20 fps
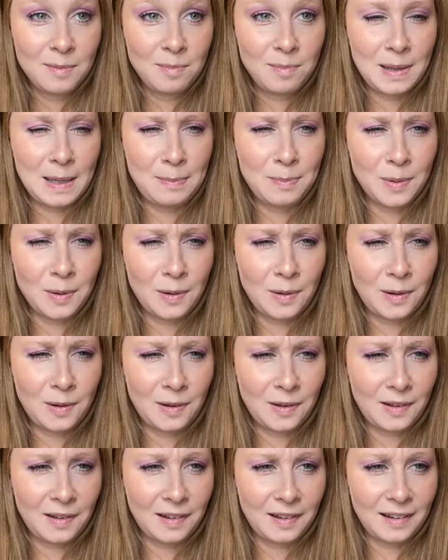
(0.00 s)

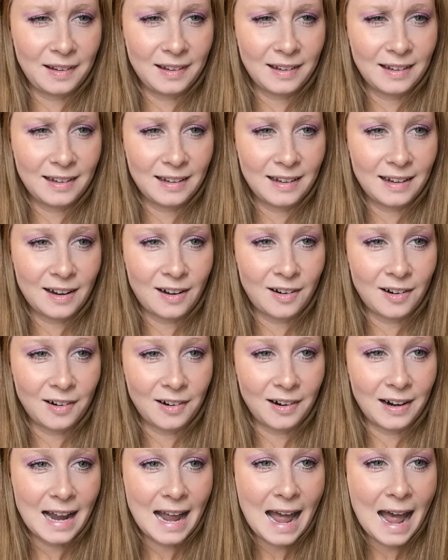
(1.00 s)
people
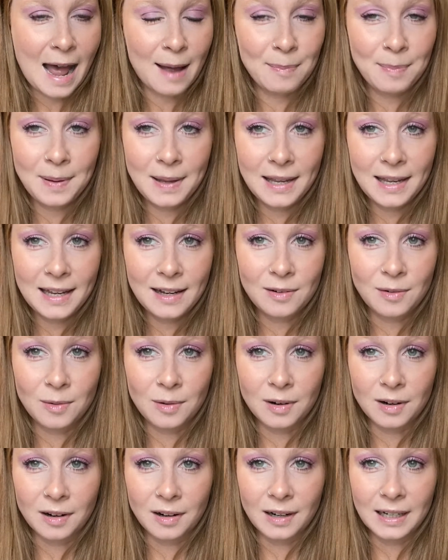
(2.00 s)
are happy
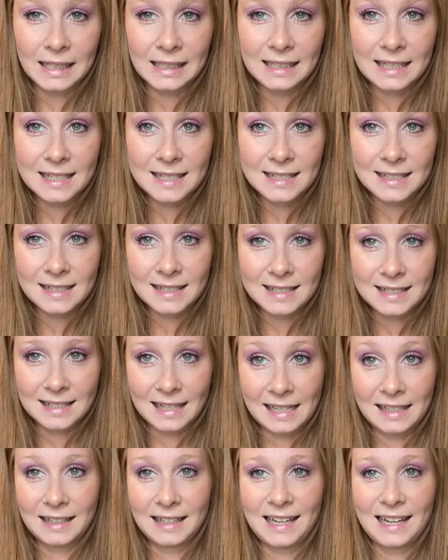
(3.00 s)
or at least
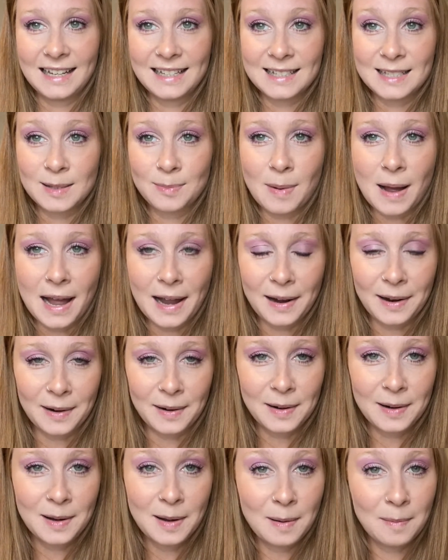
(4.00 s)
slightly
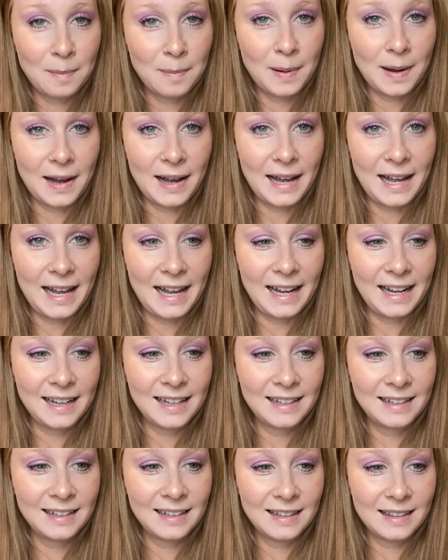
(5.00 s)
inspired by
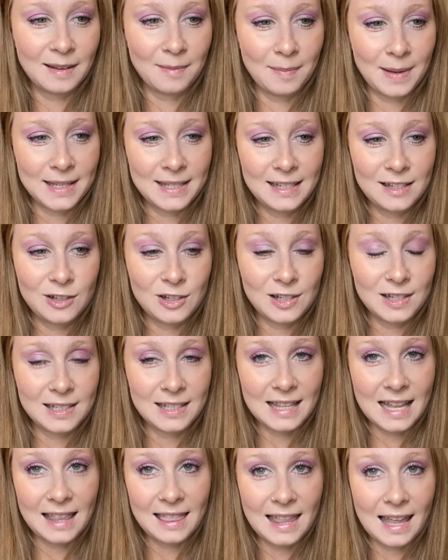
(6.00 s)
the messages
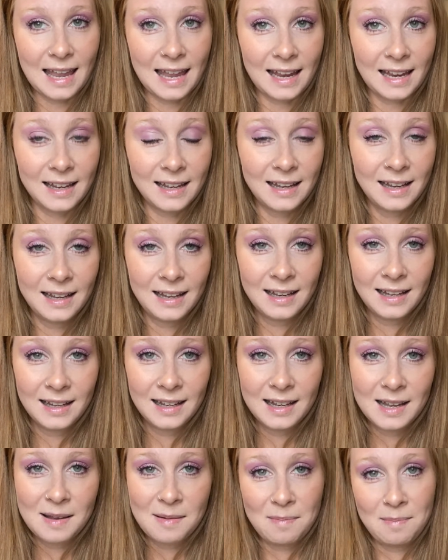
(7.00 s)
that they
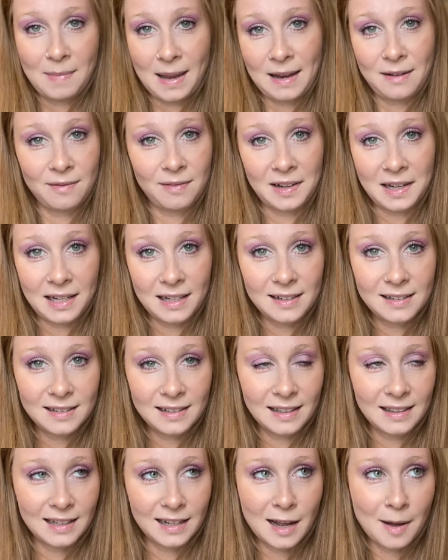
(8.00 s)
may read
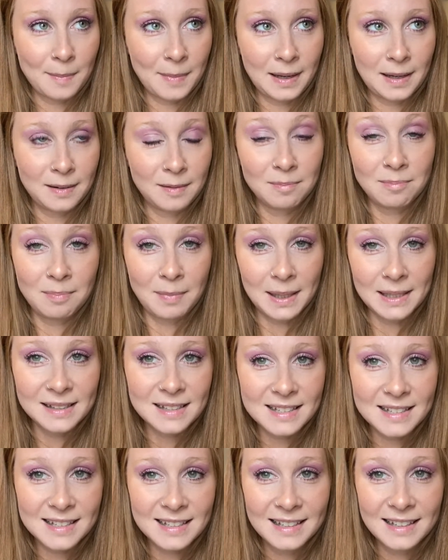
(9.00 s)
in the coming
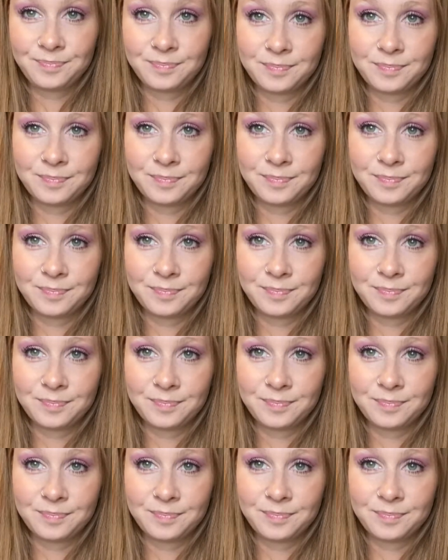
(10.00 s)
months.